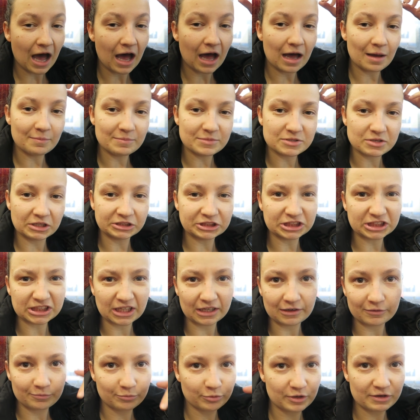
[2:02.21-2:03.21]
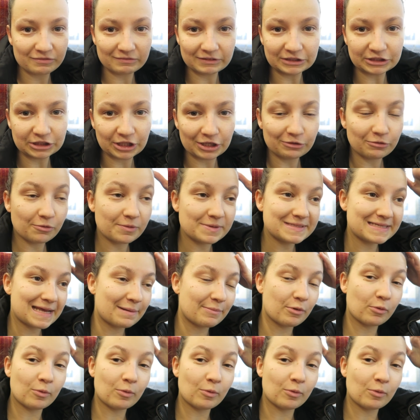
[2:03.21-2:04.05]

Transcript: Um, so I just kind of briefly showed you what was there.